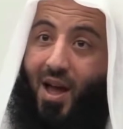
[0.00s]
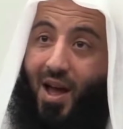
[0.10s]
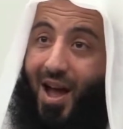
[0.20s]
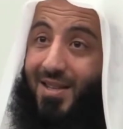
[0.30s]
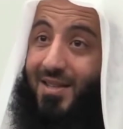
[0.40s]

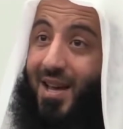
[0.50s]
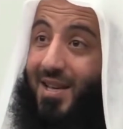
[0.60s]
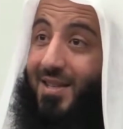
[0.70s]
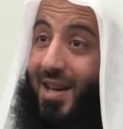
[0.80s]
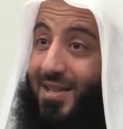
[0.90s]
has
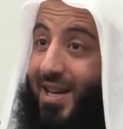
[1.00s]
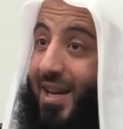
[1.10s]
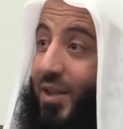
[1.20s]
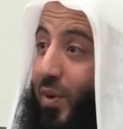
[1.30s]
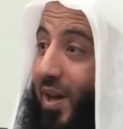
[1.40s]
a
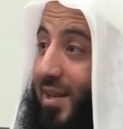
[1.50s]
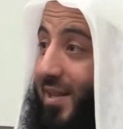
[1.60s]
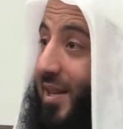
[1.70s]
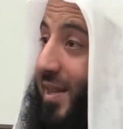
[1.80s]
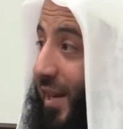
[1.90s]
second one,
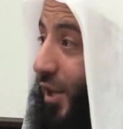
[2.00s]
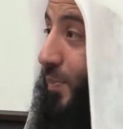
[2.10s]
has anything else